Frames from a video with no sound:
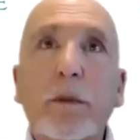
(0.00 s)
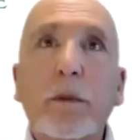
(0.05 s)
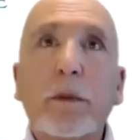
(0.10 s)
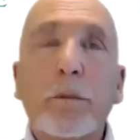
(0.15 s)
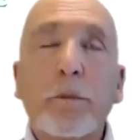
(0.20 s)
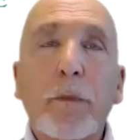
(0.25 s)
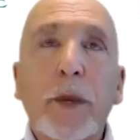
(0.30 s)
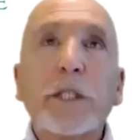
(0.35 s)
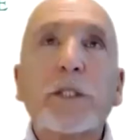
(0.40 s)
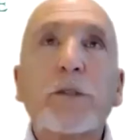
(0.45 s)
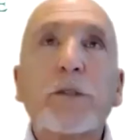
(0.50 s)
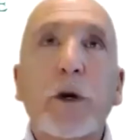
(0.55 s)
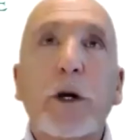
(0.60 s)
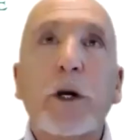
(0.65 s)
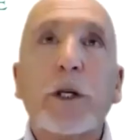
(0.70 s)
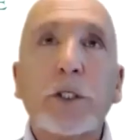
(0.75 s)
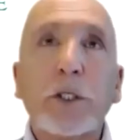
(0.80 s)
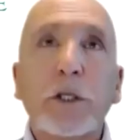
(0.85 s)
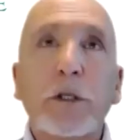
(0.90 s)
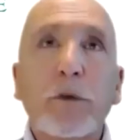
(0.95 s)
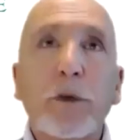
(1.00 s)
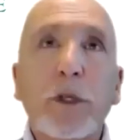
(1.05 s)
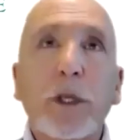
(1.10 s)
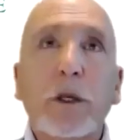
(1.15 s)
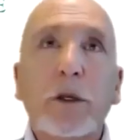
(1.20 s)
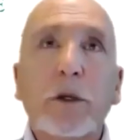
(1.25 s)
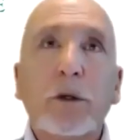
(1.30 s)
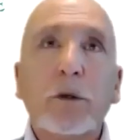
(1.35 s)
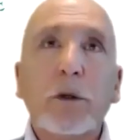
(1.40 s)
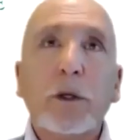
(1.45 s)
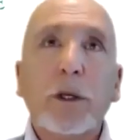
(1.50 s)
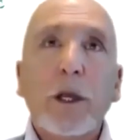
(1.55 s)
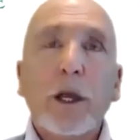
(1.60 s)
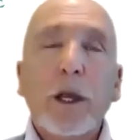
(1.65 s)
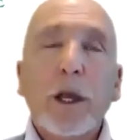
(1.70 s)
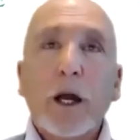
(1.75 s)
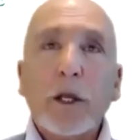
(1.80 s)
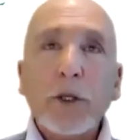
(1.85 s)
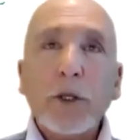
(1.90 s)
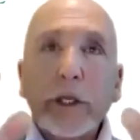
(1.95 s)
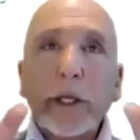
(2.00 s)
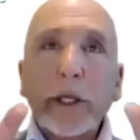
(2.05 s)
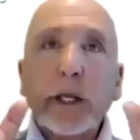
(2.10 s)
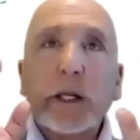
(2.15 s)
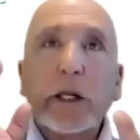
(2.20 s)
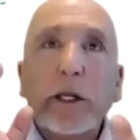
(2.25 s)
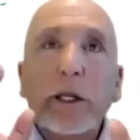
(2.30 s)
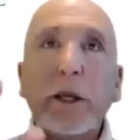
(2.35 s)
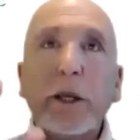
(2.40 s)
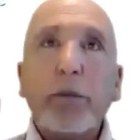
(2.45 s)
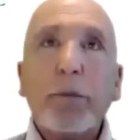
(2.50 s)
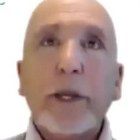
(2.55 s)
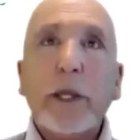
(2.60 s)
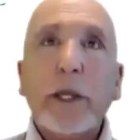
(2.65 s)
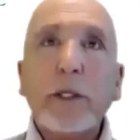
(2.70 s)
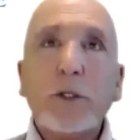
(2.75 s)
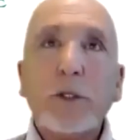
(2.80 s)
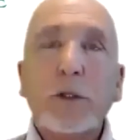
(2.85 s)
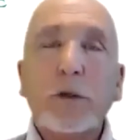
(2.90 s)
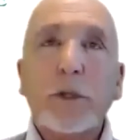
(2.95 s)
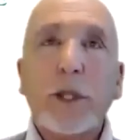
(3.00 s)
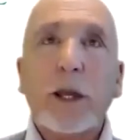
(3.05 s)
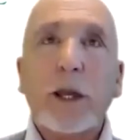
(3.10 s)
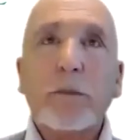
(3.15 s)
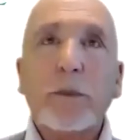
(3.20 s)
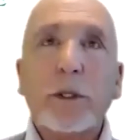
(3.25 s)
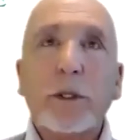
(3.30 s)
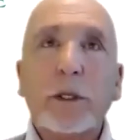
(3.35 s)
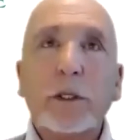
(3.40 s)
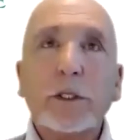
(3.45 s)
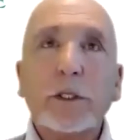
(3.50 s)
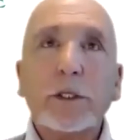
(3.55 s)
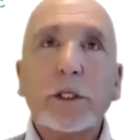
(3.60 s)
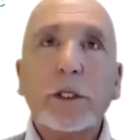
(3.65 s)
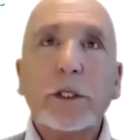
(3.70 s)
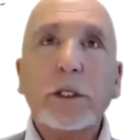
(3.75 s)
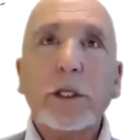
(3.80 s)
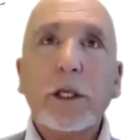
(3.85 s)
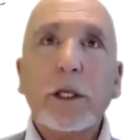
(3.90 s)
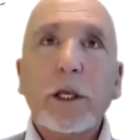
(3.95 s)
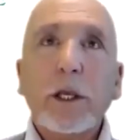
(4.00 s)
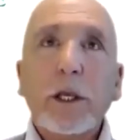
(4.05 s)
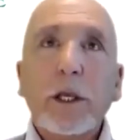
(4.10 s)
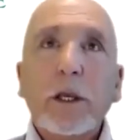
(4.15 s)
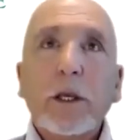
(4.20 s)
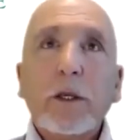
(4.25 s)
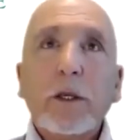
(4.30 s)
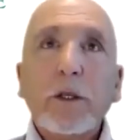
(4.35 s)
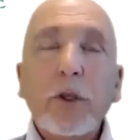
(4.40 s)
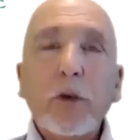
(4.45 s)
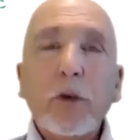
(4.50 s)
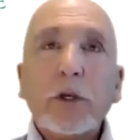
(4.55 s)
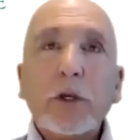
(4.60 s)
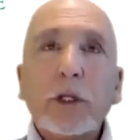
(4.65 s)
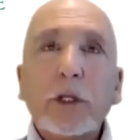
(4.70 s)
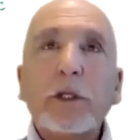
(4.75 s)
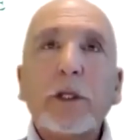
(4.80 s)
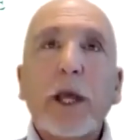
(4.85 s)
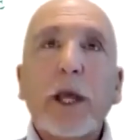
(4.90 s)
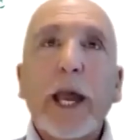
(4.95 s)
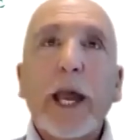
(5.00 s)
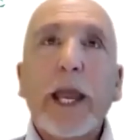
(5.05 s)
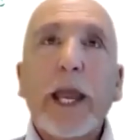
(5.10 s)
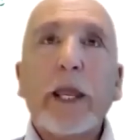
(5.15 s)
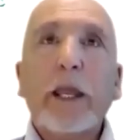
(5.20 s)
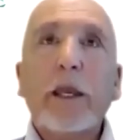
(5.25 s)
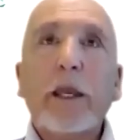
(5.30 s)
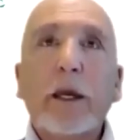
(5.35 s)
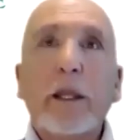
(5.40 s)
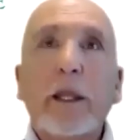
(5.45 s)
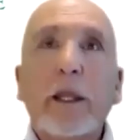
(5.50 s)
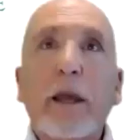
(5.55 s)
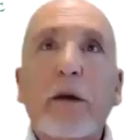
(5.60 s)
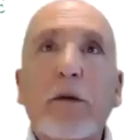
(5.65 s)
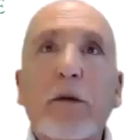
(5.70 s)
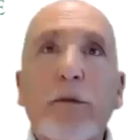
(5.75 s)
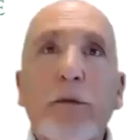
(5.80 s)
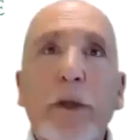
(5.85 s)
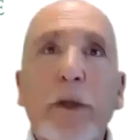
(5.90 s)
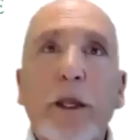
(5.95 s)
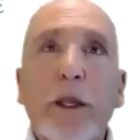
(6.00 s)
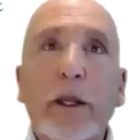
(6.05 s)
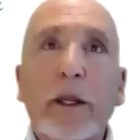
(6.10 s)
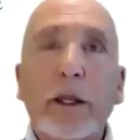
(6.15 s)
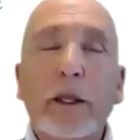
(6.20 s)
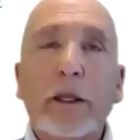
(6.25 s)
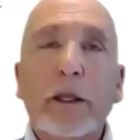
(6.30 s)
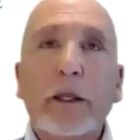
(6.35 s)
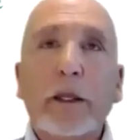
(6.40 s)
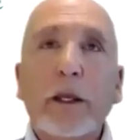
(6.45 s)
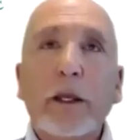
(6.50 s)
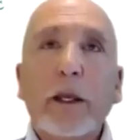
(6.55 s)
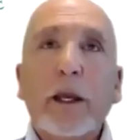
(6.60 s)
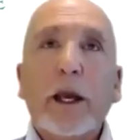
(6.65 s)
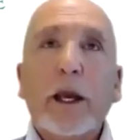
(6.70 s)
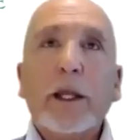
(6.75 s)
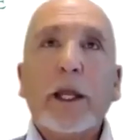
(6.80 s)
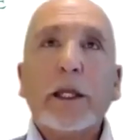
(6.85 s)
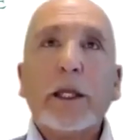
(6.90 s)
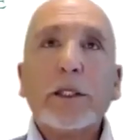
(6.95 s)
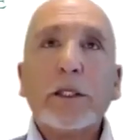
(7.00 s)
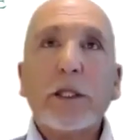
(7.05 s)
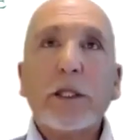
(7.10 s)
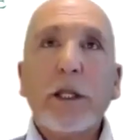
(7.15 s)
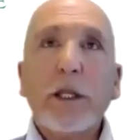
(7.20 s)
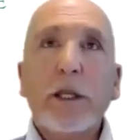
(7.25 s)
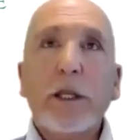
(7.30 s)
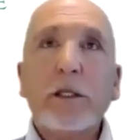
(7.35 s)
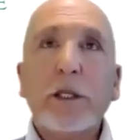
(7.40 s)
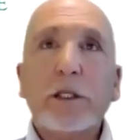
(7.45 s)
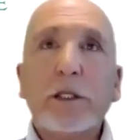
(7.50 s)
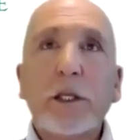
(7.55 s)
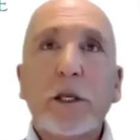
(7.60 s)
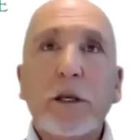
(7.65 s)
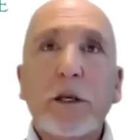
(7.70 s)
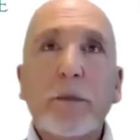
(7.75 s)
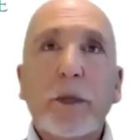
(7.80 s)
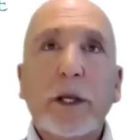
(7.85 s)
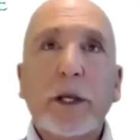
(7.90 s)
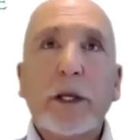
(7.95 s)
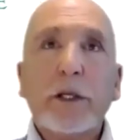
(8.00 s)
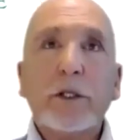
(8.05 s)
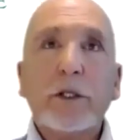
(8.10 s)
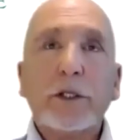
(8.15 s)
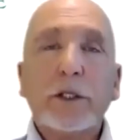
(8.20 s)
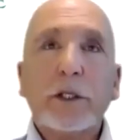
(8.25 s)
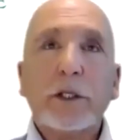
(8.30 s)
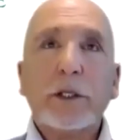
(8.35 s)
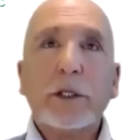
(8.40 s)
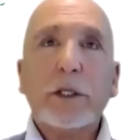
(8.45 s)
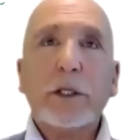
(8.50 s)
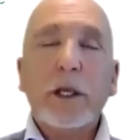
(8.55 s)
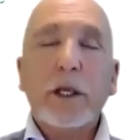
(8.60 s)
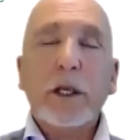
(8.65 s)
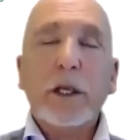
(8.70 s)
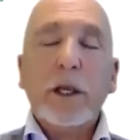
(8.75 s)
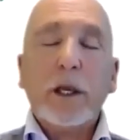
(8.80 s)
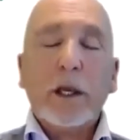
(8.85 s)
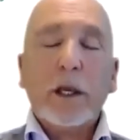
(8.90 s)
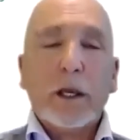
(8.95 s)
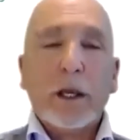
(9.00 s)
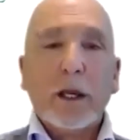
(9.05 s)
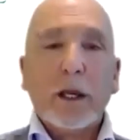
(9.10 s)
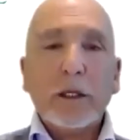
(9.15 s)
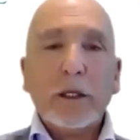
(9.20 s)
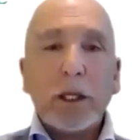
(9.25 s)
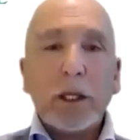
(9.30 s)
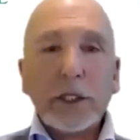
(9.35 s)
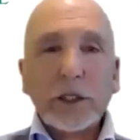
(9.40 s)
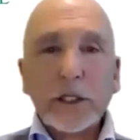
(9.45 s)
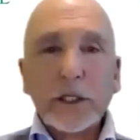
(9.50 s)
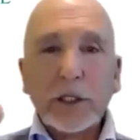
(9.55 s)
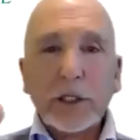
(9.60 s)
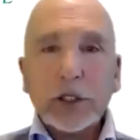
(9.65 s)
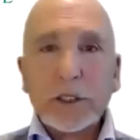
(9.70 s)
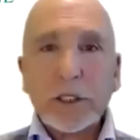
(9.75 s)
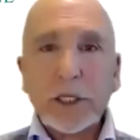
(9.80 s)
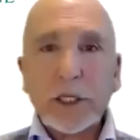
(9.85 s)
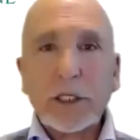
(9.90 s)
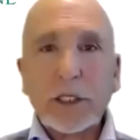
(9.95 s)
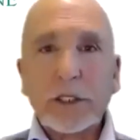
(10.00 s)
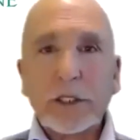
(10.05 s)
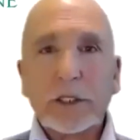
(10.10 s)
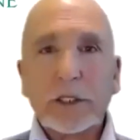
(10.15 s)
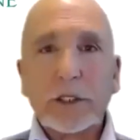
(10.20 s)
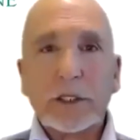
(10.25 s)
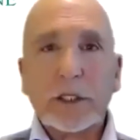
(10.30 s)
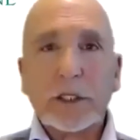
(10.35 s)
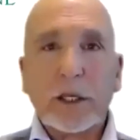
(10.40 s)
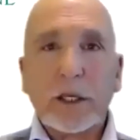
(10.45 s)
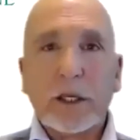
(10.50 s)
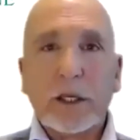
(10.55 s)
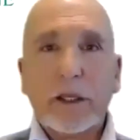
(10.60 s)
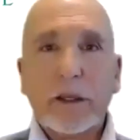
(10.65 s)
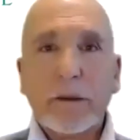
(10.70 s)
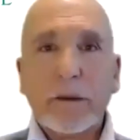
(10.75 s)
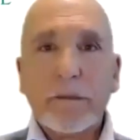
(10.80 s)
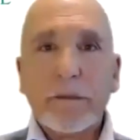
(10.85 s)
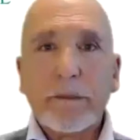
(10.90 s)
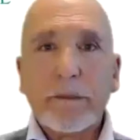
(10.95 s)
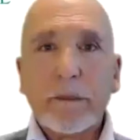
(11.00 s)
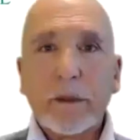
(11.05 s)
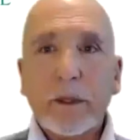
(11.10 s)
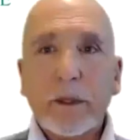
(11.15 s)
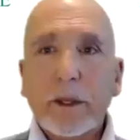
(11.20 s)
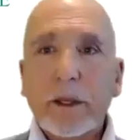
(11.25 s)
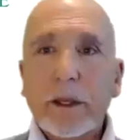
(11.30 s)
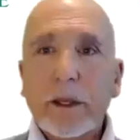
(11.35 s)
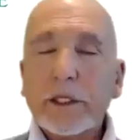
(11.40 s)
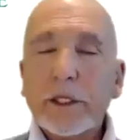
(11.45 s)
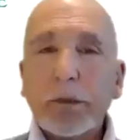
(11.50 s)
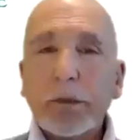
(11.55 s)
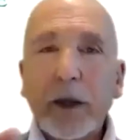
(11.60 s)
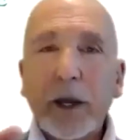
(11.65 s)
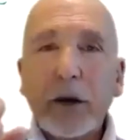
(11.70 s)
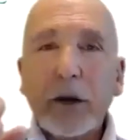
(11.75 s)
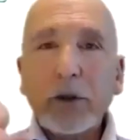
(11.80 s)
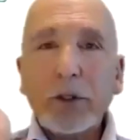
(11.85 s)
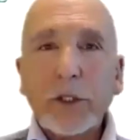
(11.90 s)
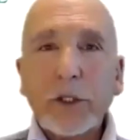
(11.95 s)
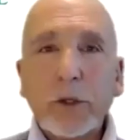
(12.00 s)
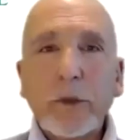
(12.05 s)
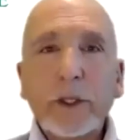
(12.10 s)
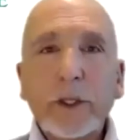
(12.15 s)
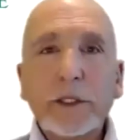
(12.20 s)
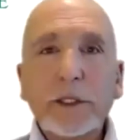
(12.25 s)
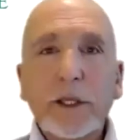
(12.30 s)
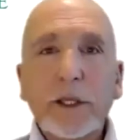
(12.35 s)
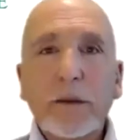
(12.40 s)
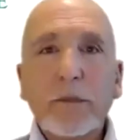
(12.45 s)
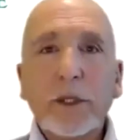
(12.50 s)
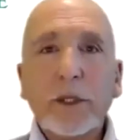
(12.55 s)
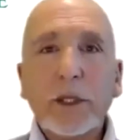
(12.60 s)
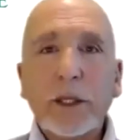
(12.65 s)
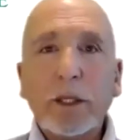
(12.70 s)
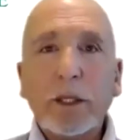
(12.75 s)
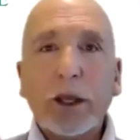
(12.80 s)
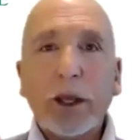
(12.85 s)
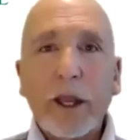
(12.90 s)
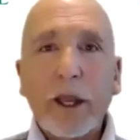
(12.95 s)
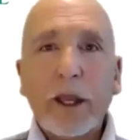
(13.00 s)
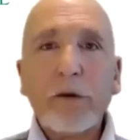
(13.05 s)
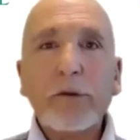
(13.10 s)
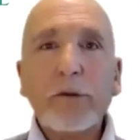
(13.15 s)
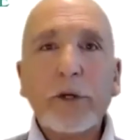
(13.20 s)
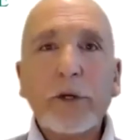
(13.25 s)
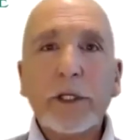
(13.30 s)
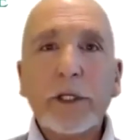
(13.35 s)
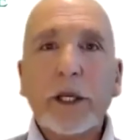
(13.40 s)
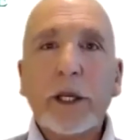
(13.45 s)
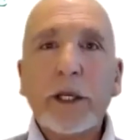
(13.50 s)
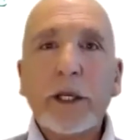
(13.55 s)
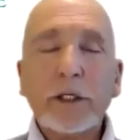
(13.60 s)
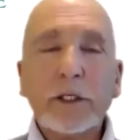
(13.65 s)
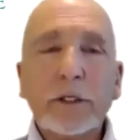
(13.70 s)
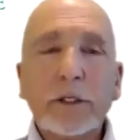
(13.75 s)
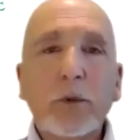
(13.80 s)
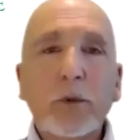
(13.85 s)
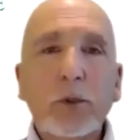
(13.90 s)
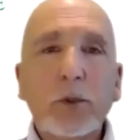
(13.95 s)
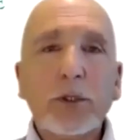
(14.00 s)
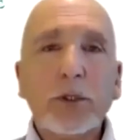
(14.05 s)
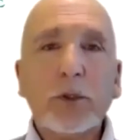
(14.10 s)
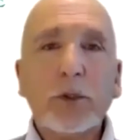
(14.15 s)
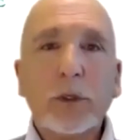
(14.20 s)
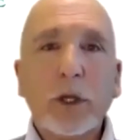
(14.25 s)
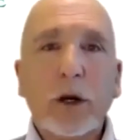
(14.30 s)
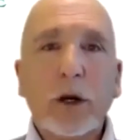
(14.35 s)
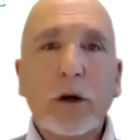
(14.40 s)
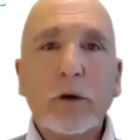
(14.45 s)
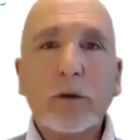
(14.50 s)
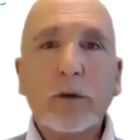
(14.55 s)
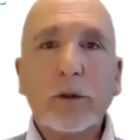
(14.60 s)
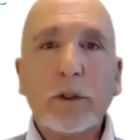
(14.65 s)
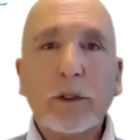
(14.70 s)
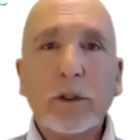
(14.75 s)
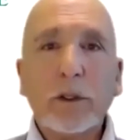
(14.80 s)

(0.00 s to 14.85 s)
best version of you, and you get a clear picture of that person, you can anchor that feeling and that steely determination. And it's consistency. It's about doing something every day towards your goal.